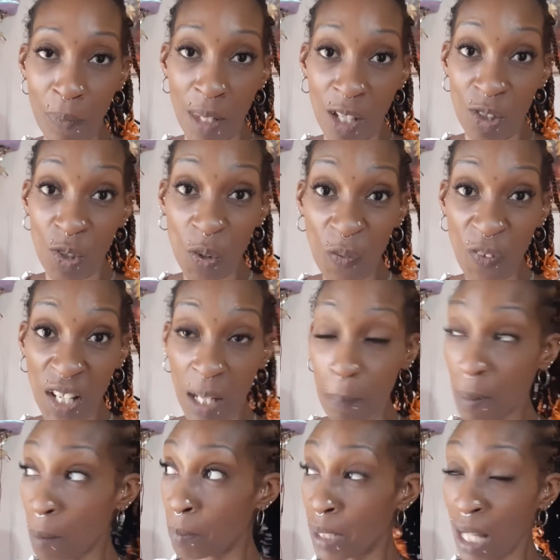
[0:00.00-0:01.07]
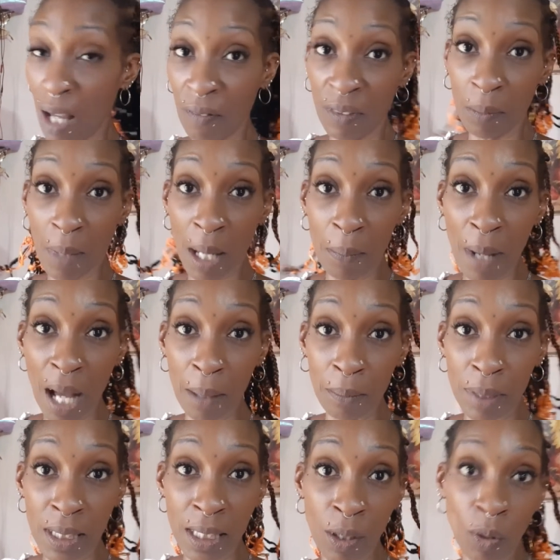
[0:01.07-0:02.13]
So fed up on me having my bam
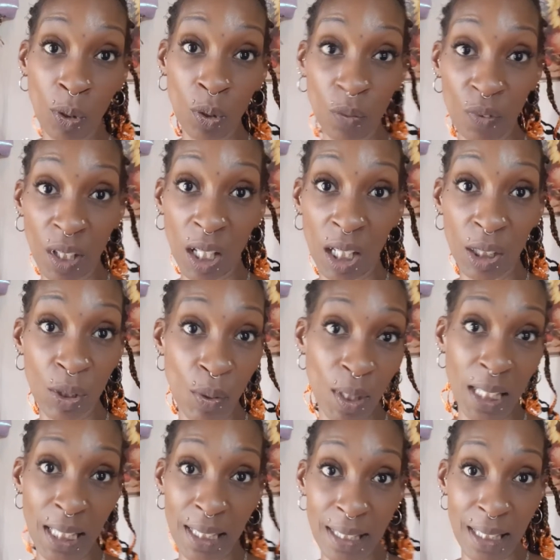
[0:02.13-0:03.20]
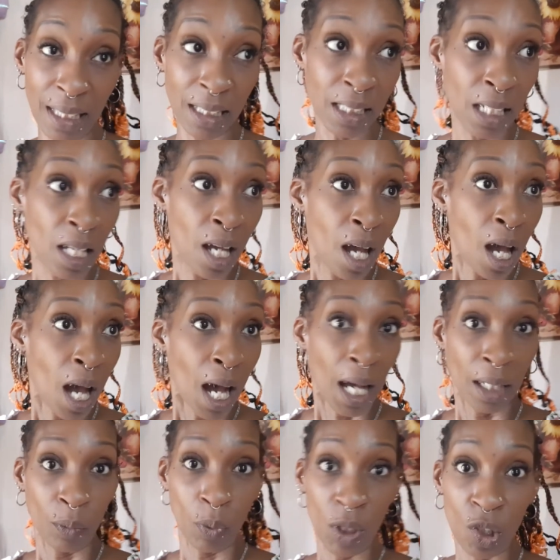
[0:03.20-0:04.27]
see all over her toilet seat.
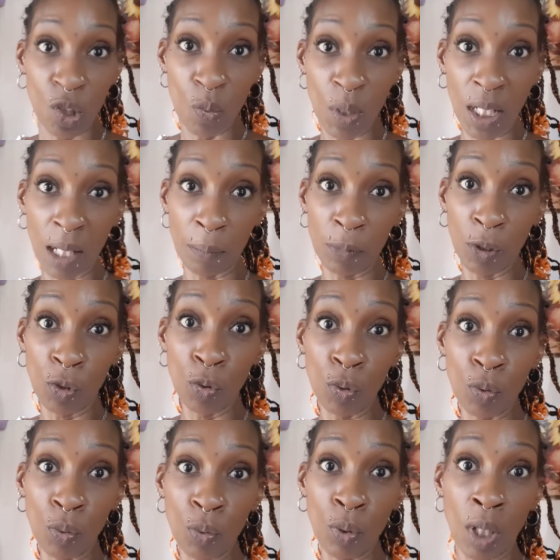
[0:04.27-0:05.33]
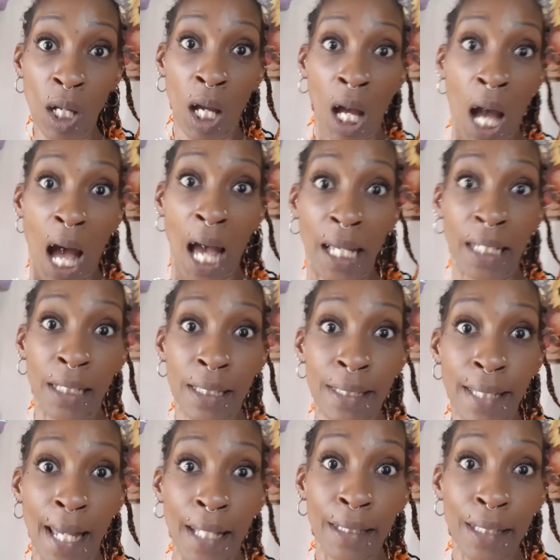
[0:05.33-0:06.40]
And when she wake up to tutu, I
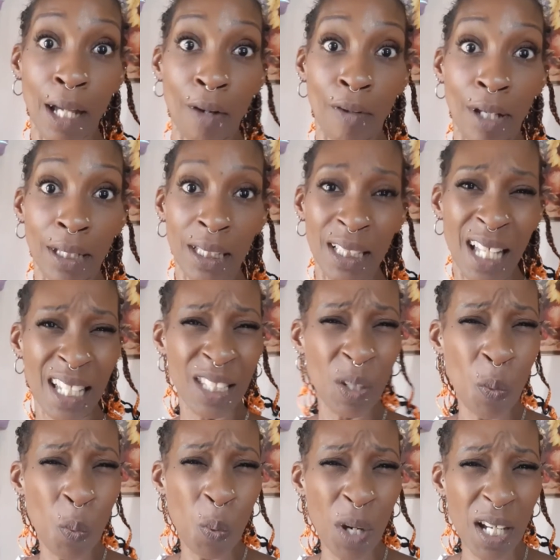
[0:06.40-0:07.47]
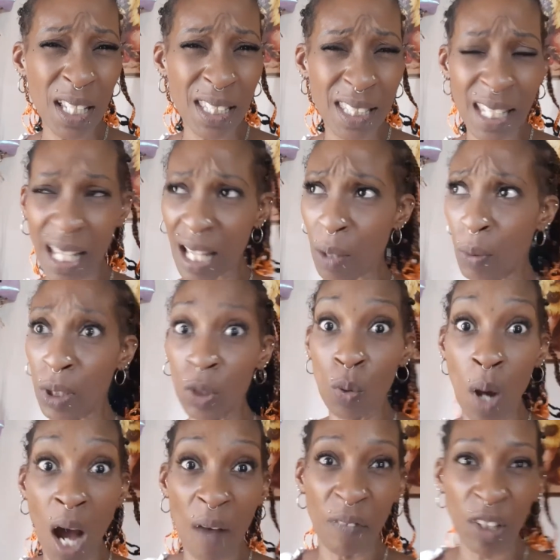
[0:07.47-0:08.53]
inside there already. That's the worst thing, when you
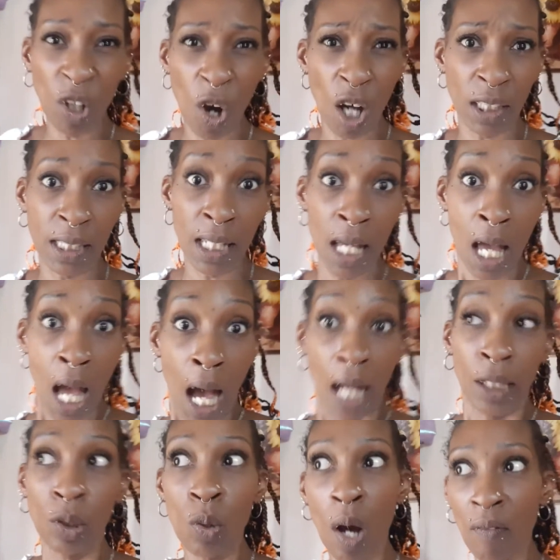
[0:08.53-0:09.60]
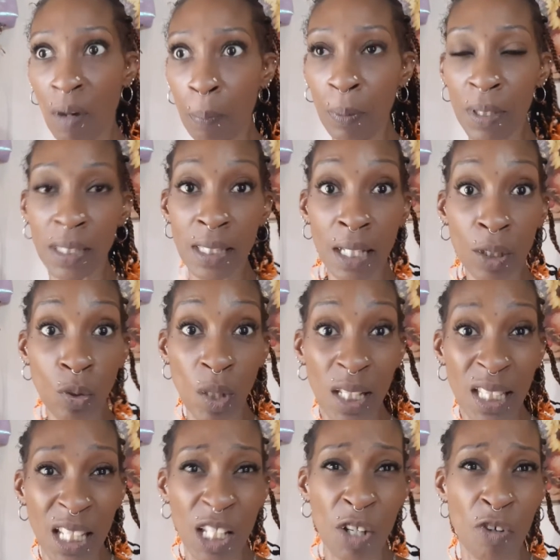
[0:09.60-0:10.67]
have it hot and you have a personal
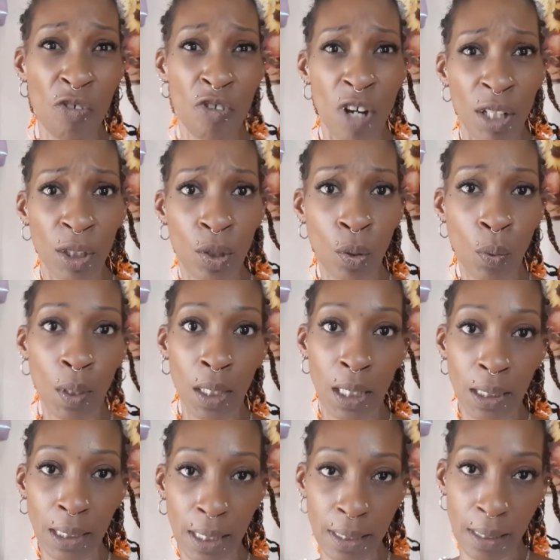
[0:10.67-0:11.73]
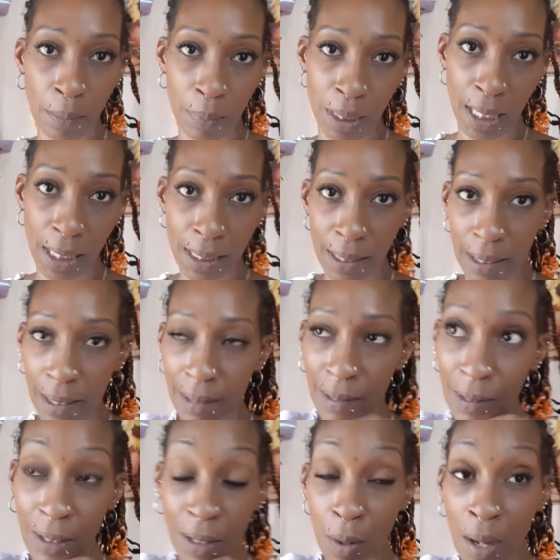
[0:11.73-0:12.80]
toilet and you run to go in it and somebody else in it.
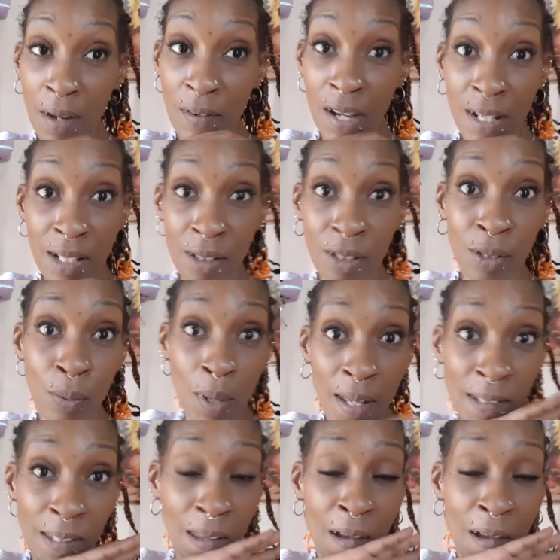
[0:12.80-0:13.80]
Look how I run in sweat.